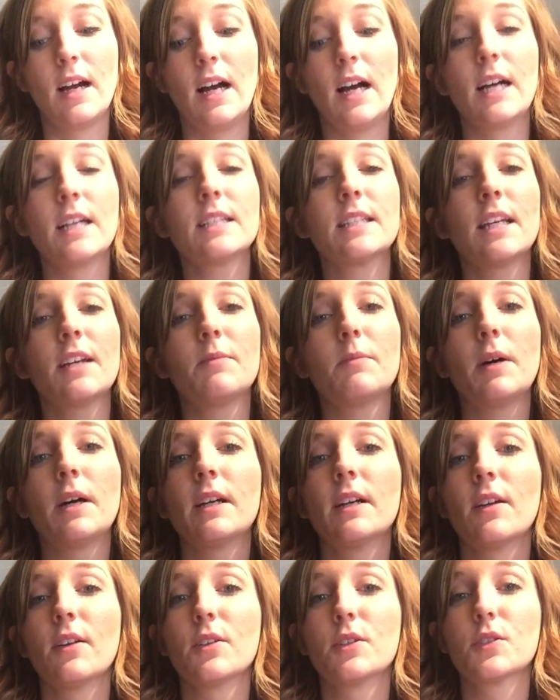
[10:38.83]
I save my
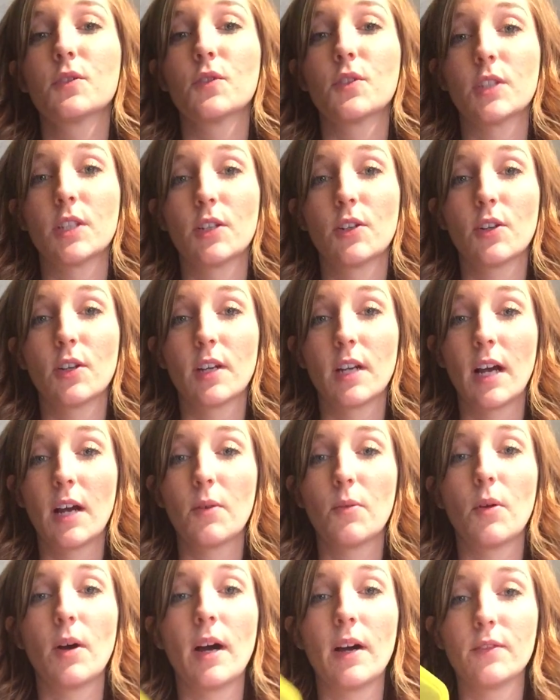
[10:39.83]
yellows for dinner and I
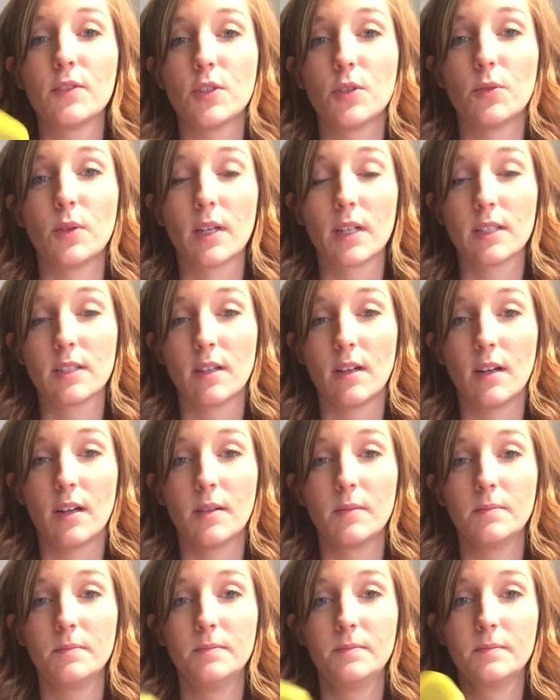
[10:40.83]
will have 2 at a
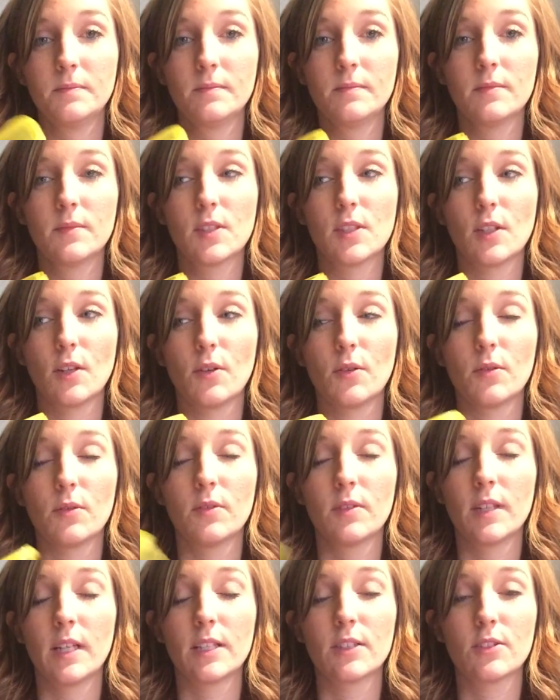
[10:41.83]
time. So
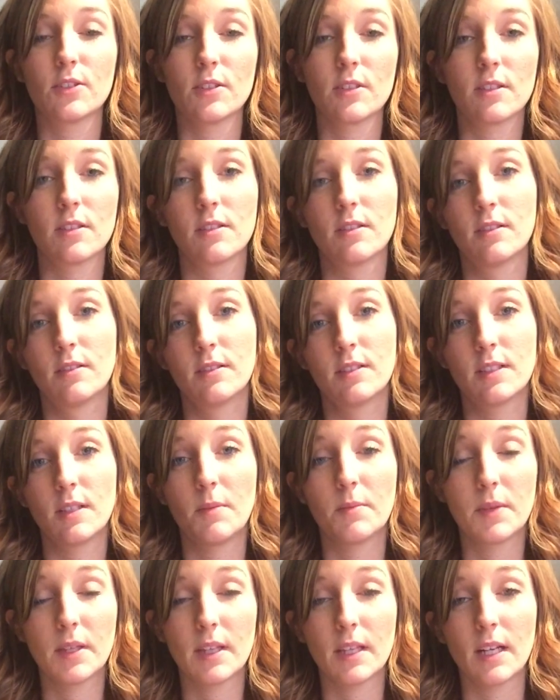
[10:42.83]
that's just
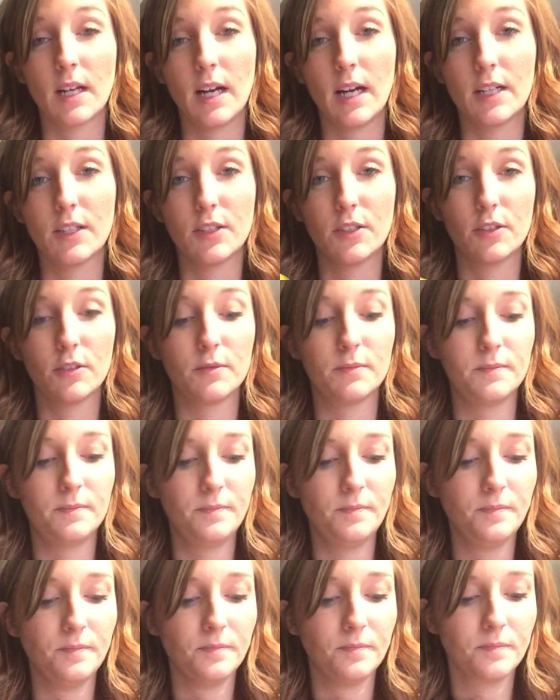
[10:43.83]
something that I do.
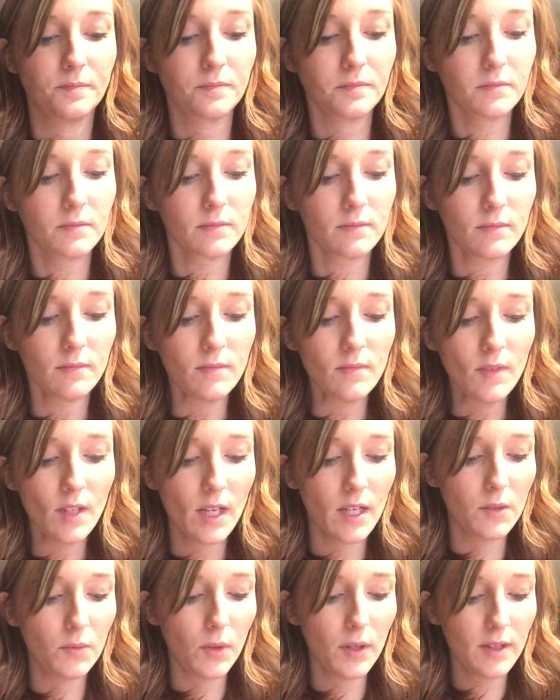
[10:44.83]

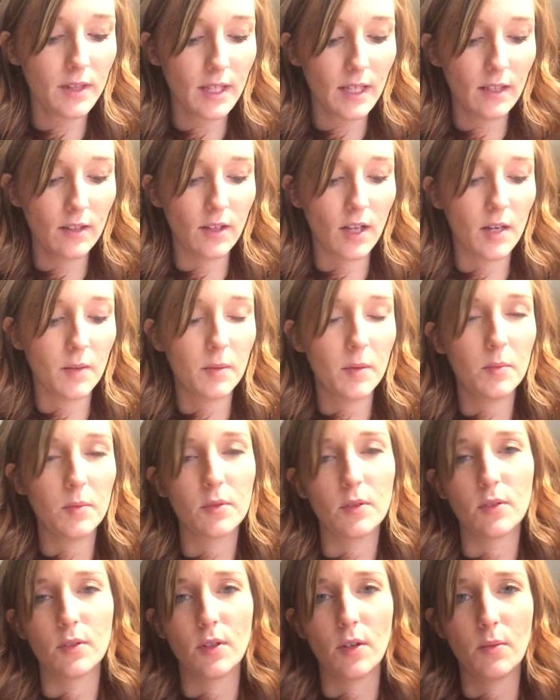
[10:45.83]
And one thing a lot of people
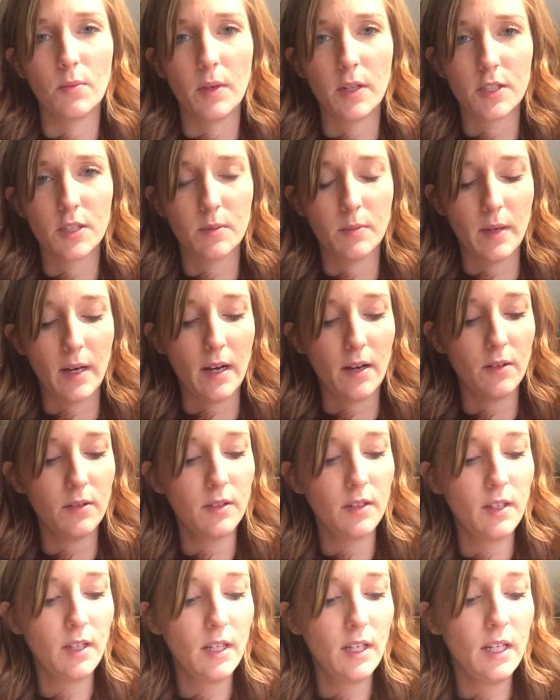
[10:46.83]
don't know much
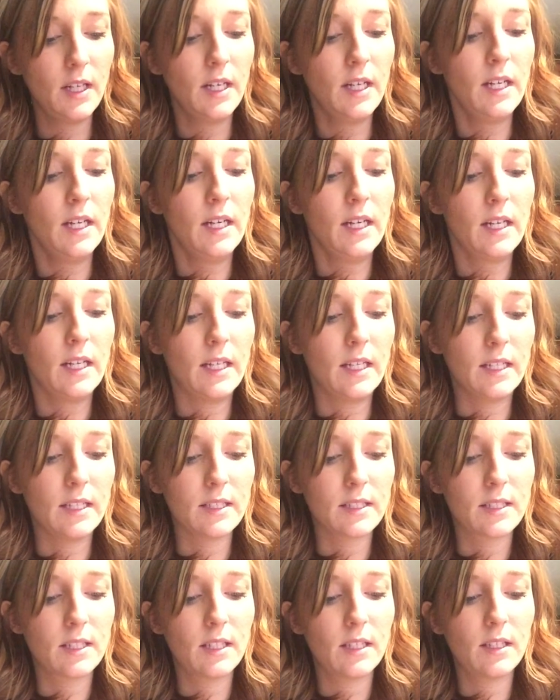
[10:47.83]
about
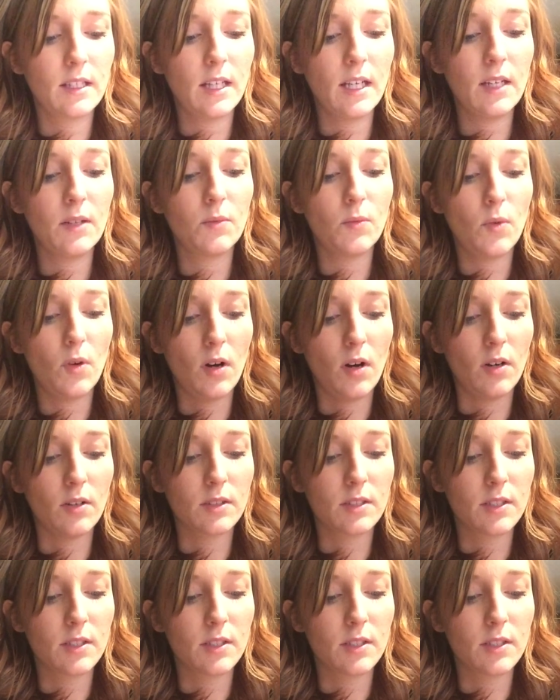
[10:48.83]
is quinoa.